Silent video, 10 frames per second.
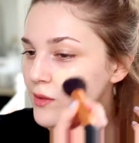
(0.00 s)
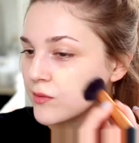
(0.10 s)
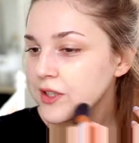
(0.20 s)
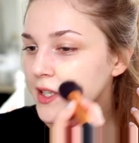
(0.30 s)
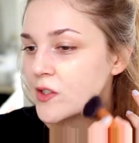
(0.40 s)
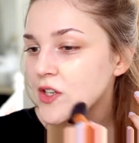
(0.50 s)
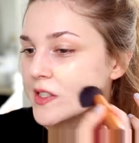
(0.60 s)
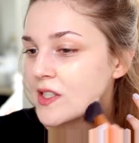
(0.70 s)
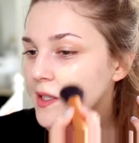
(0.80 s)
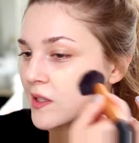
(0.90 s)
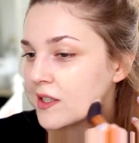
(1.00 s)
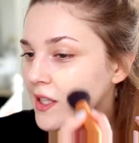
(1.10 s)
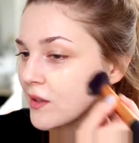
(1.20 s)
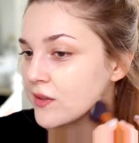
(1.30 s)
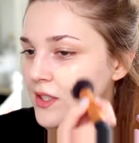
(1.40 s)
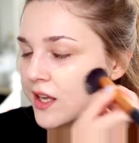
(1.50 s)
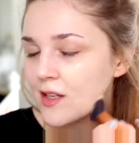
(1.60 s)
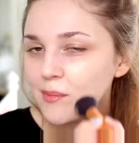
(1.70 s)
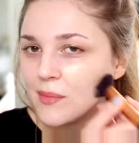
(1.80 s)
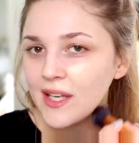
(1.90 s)
It's really hydrating, it gives
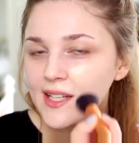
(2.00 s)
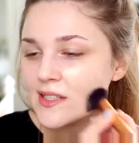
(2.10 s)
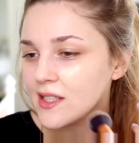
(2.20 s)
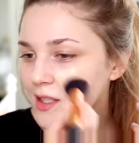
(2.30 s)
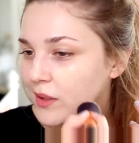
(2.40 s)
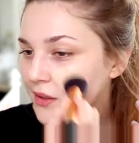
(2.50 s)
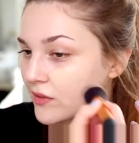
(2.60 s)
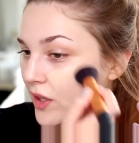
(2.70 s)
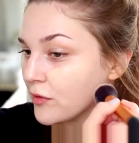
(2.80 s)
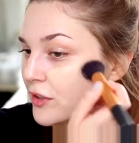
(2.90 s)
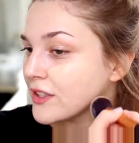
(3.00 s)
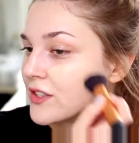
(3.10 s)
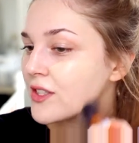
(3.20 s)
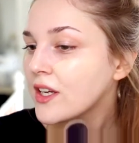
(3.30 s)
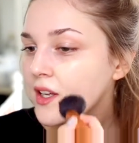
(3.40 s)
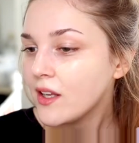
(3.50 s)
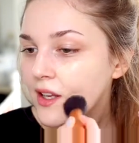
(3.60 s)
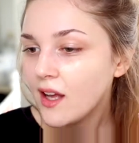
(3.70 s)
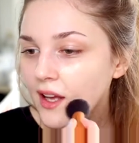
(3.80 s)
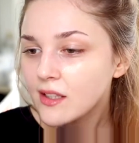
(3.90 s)
an amazing amount of coverage,
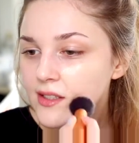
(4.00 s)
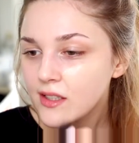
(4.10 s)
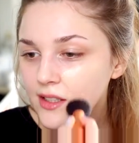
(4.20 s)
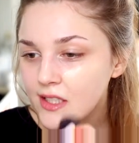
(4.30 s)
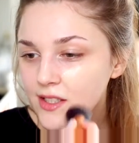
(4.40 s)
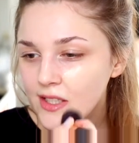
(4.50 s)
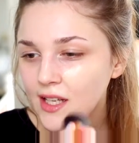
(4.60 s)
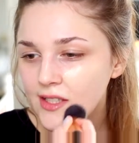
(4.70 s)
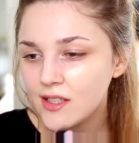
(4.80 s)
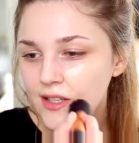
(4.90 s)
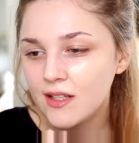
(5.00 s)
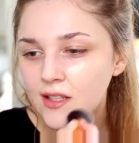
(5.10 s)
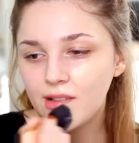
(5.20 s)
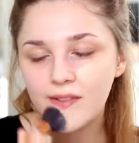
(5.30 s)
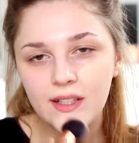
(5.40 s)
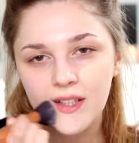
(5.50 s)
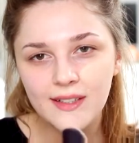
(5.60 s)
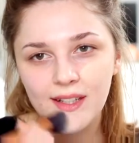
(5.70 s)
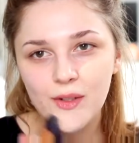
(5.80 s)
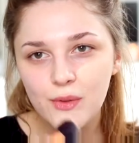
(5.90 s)
and it just has such a
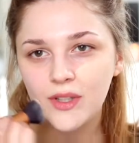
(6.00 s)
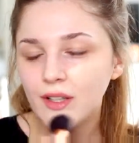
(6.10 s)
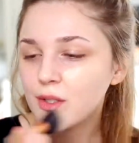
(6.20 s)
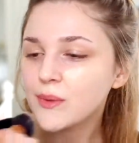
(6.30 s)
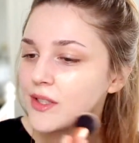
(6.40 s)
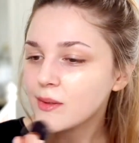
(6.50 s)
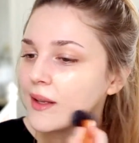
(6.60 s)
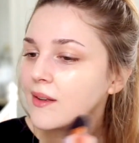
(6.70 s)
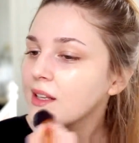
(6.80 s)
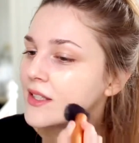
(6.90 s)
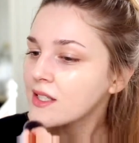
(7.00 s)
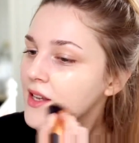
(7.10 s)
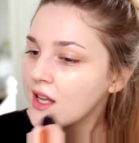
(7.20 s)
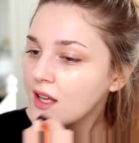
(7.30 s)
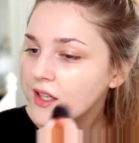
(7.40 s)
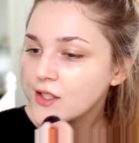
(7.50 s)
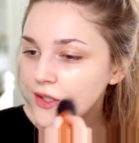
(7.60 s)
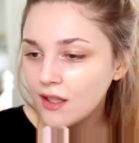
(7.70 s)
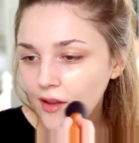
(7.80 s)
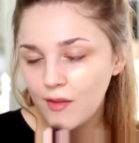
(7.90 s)
lovely natural glow to it as well, and I
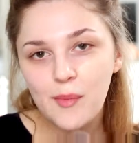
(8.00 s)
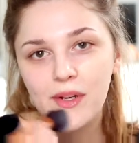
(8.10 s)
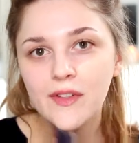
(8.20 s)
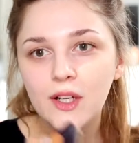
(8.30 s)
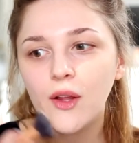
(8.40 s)
do love a bit of a